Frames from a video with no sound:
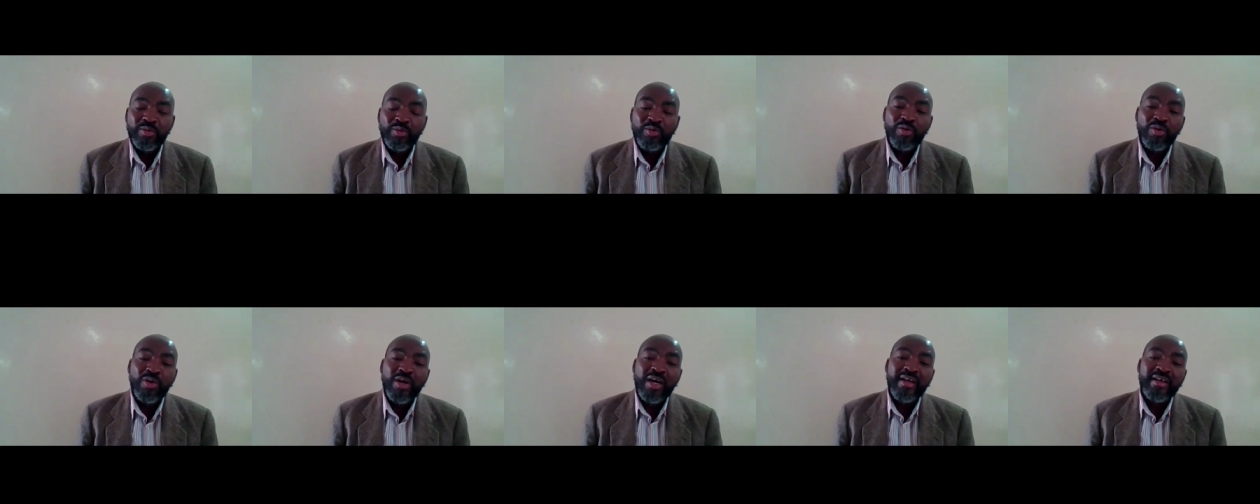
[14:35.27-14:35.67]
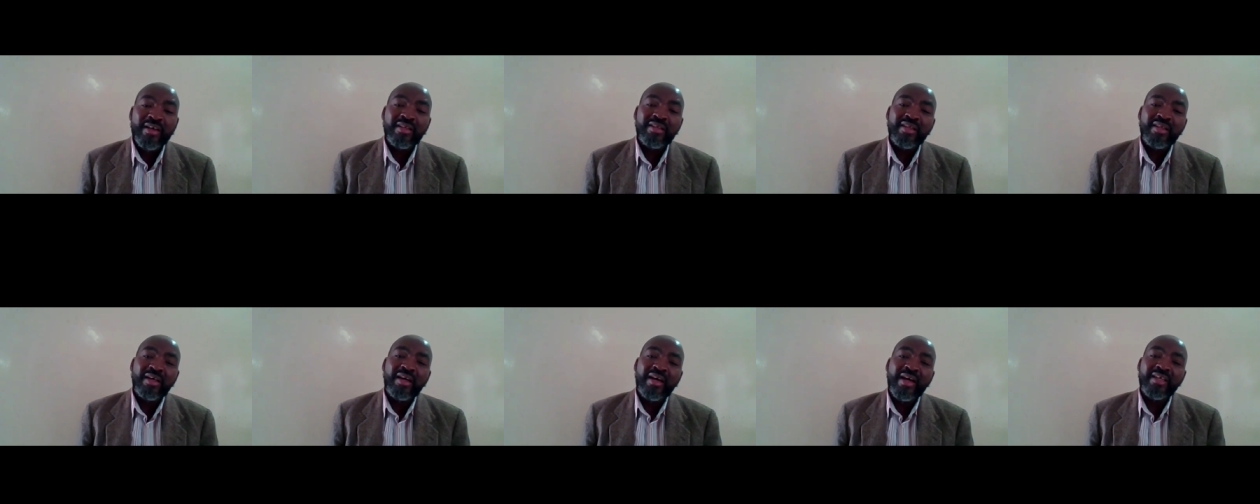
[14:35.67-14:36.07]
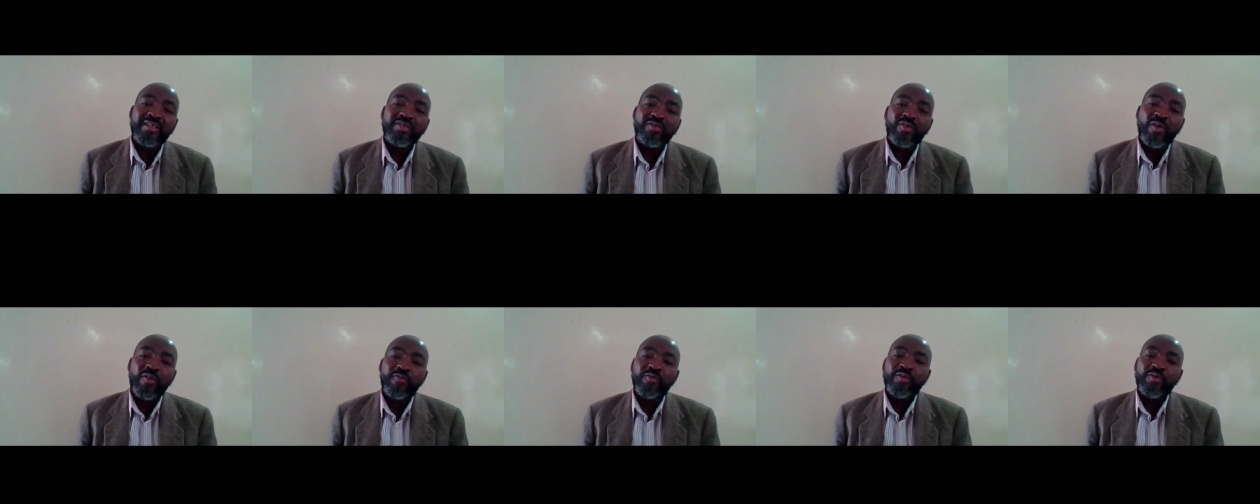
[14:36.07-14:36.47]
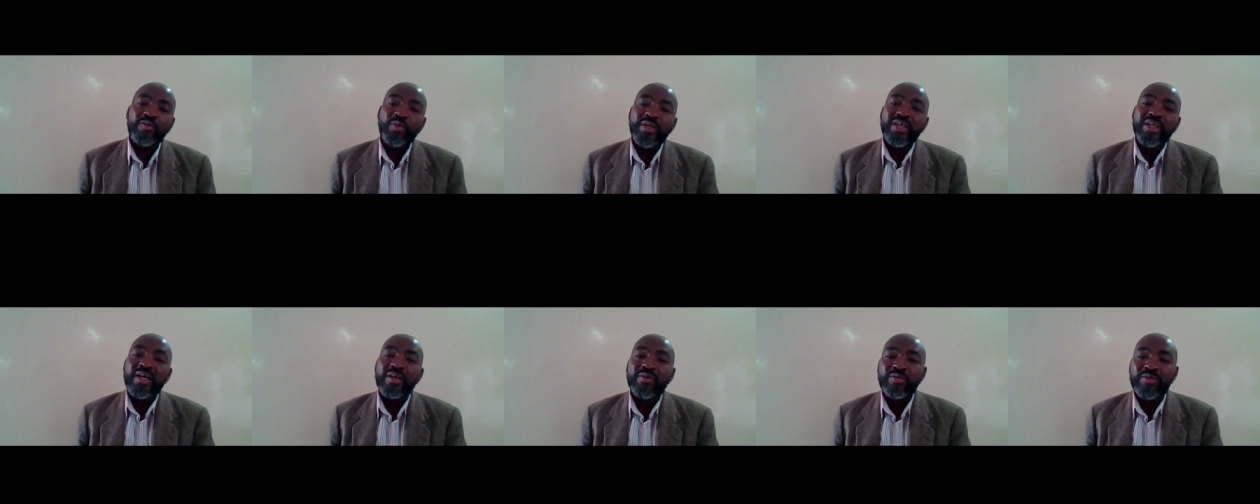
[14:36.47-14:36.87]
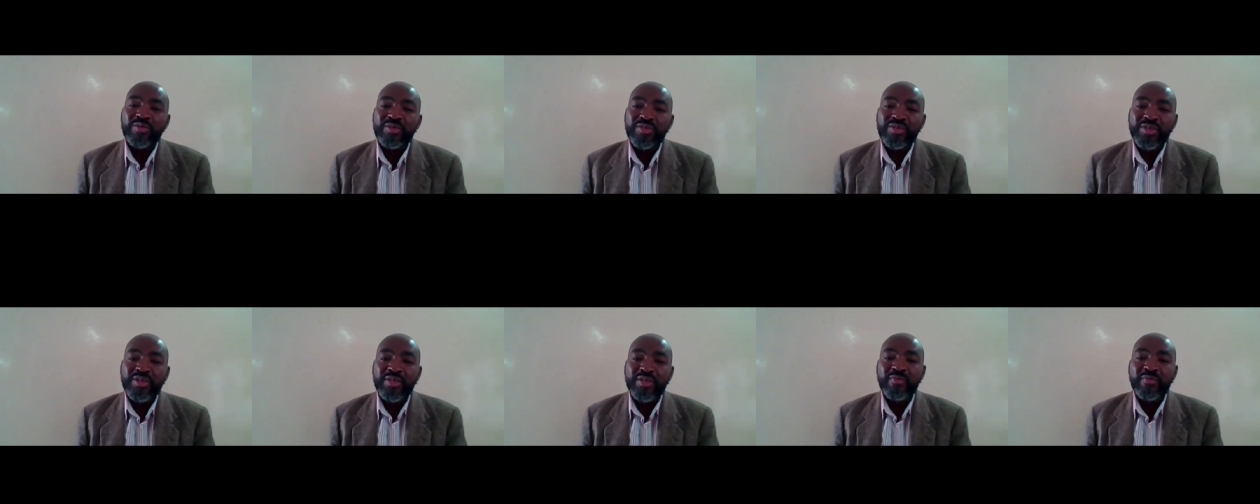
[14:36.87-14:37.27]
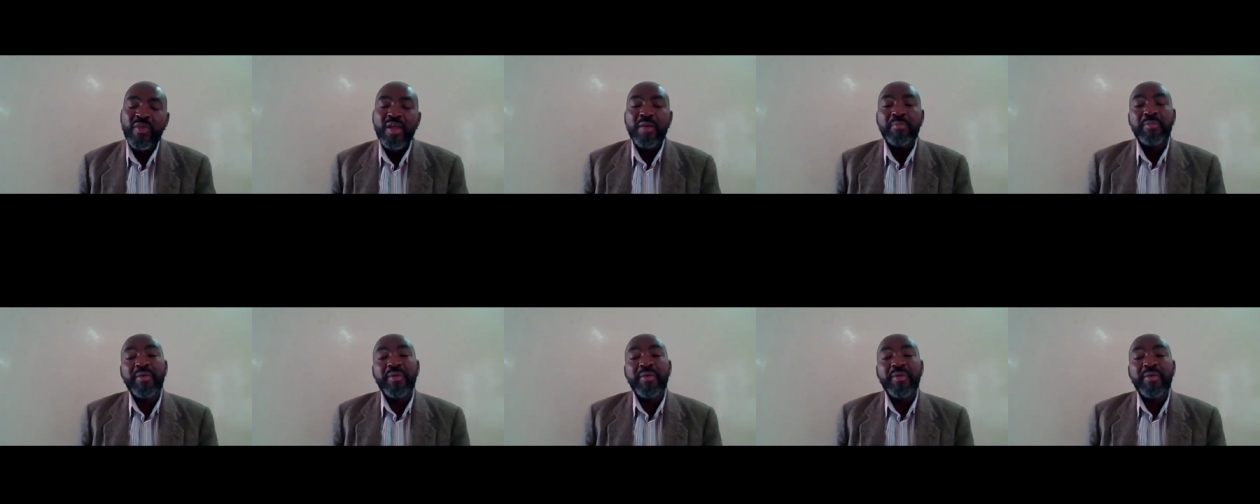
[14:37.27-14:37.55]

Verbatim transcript: to go in the guise of doing a good thing,